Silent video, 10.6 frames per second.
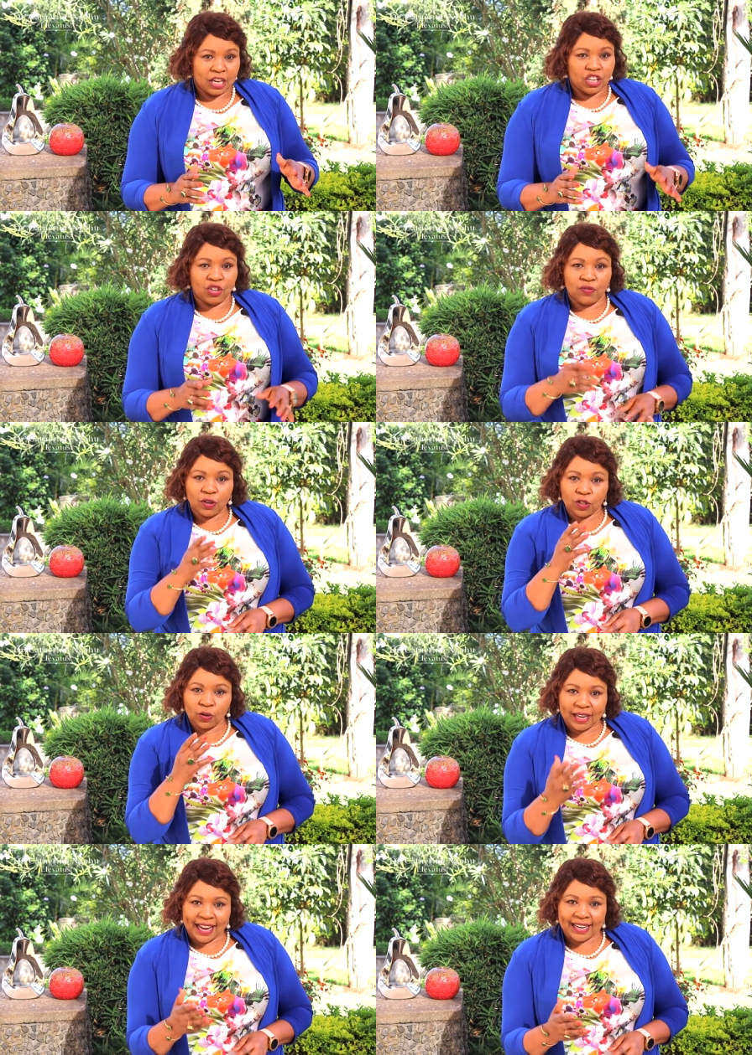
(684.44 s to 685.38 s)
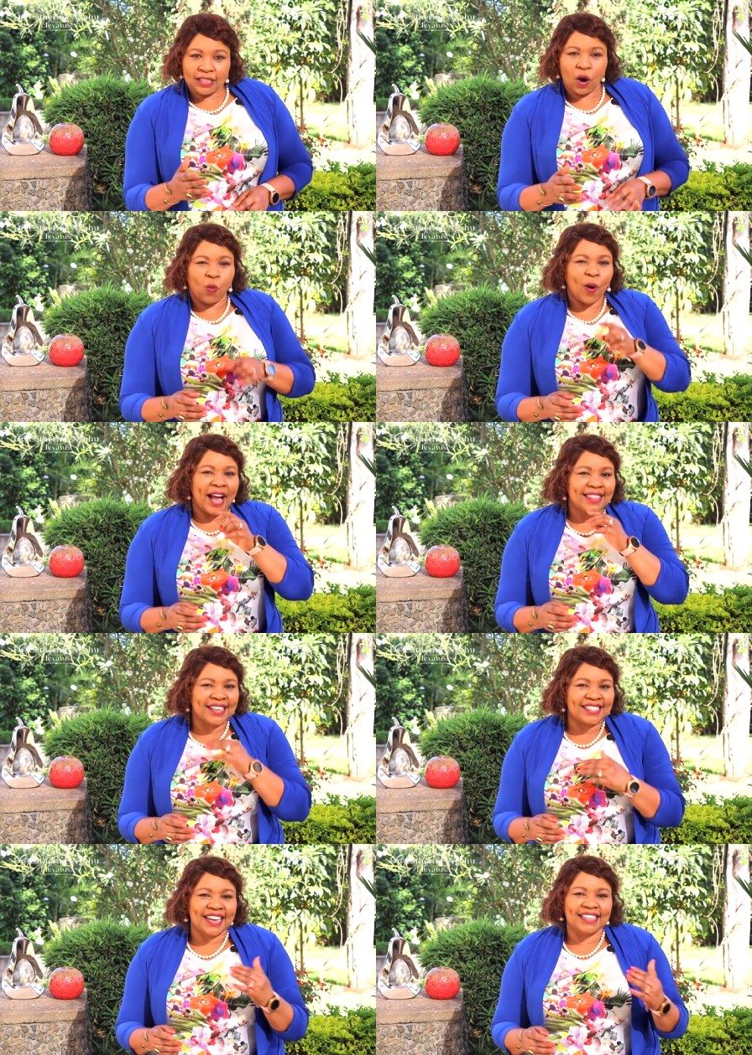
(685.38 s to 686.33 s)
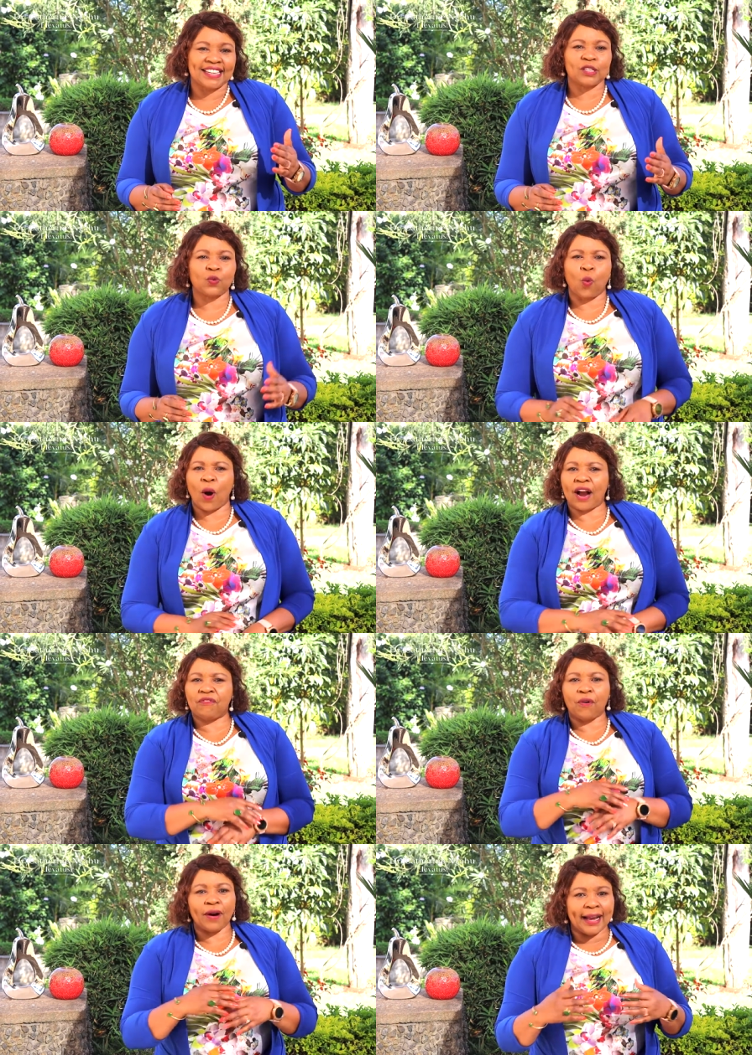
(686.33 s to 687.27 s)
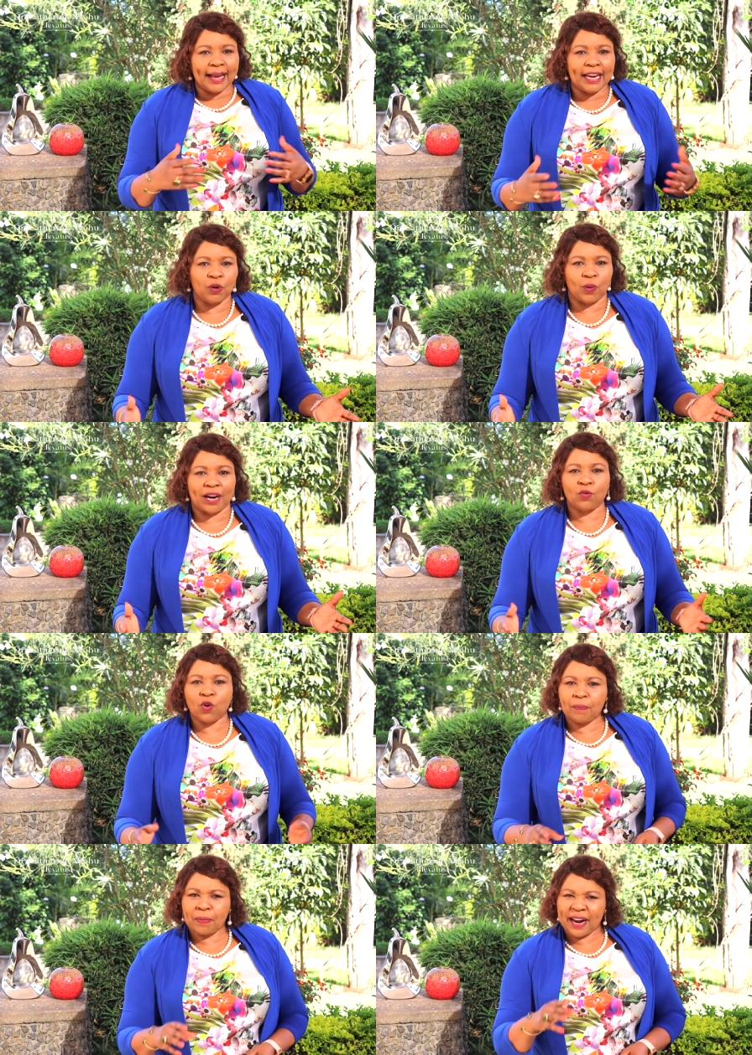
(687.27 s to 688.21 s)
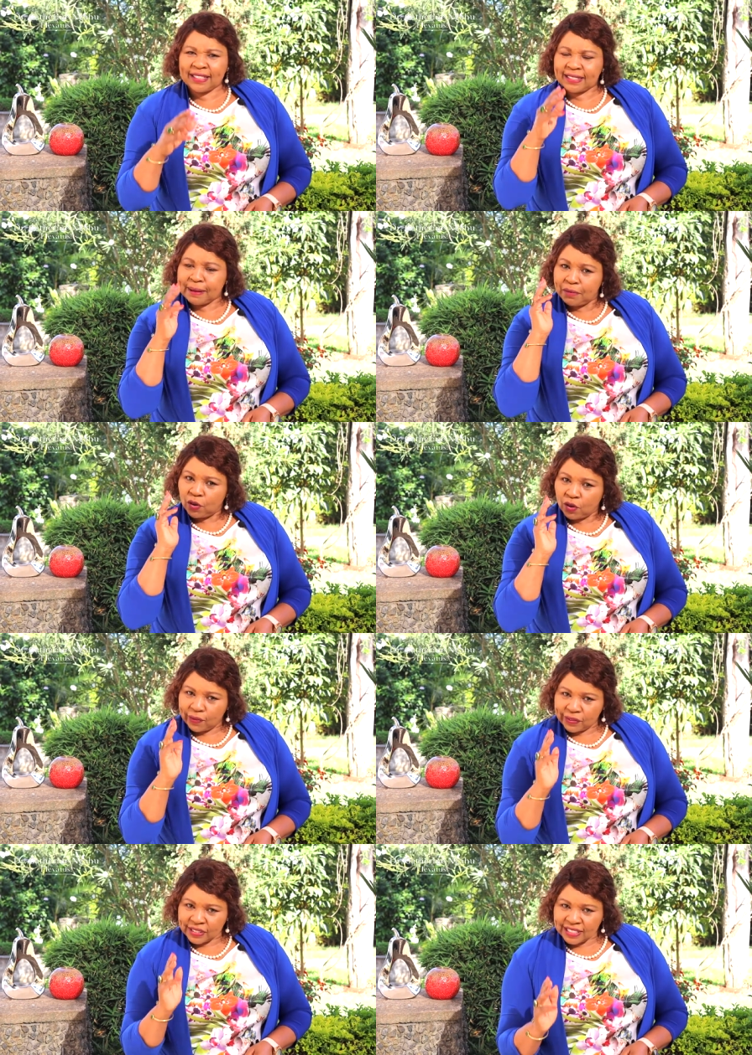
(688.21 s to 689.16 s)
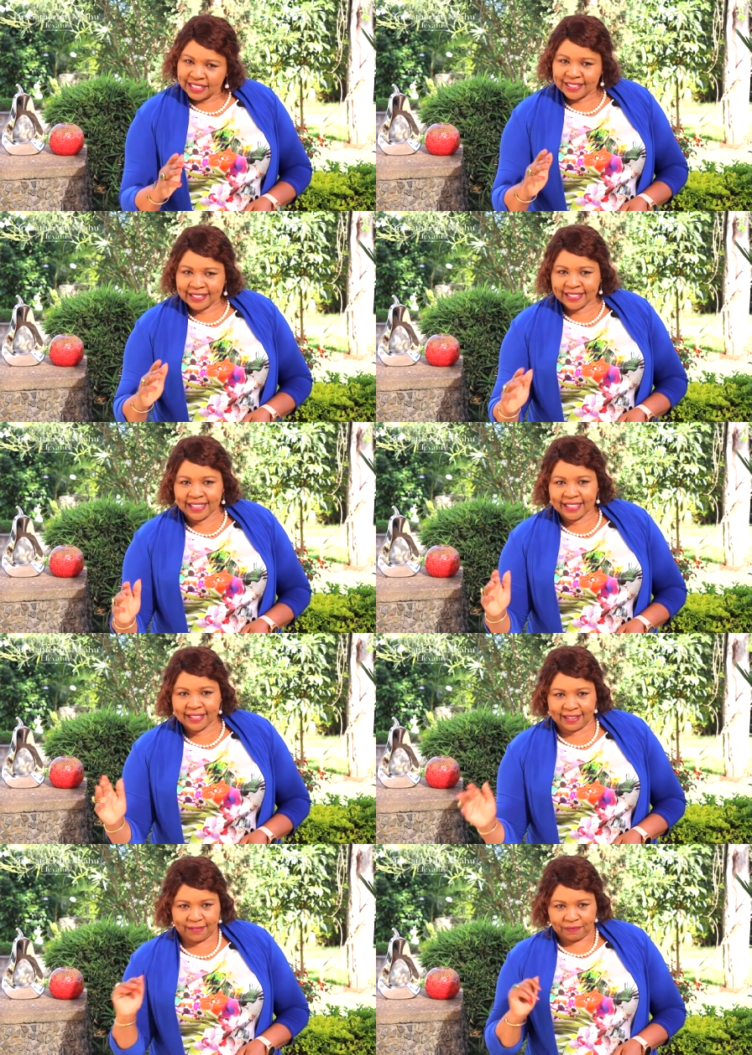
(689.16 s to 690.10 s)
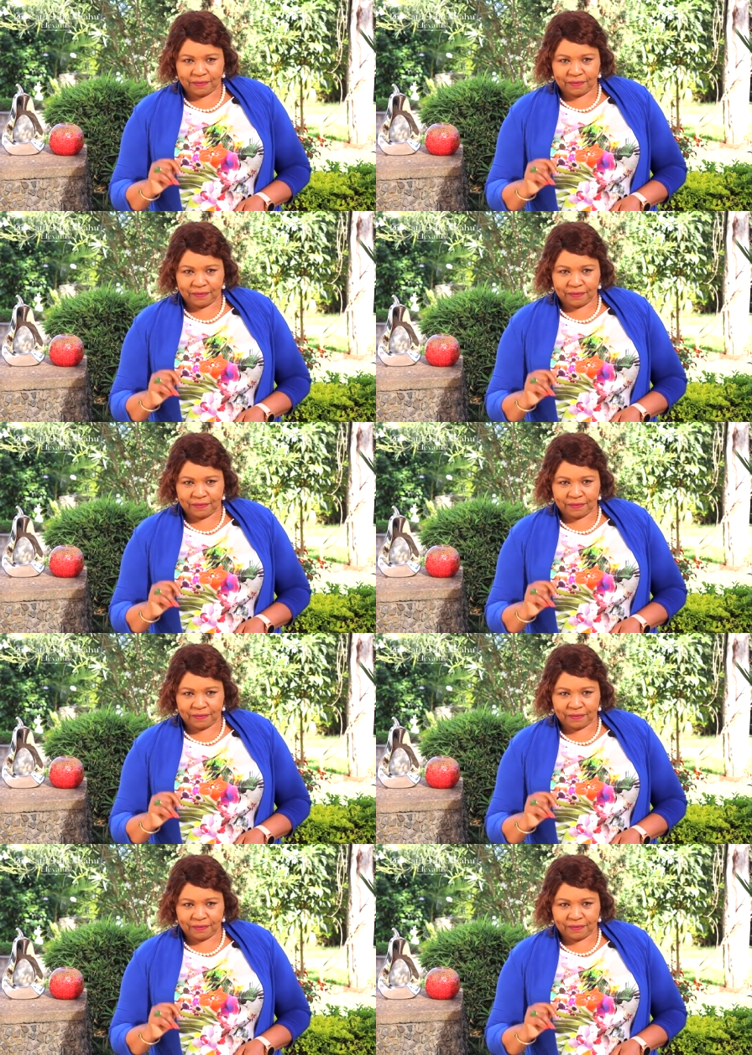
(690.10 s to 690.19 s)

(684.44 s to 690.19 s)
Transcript: You've also learned why these ideas will work for anyone who applies them consistently.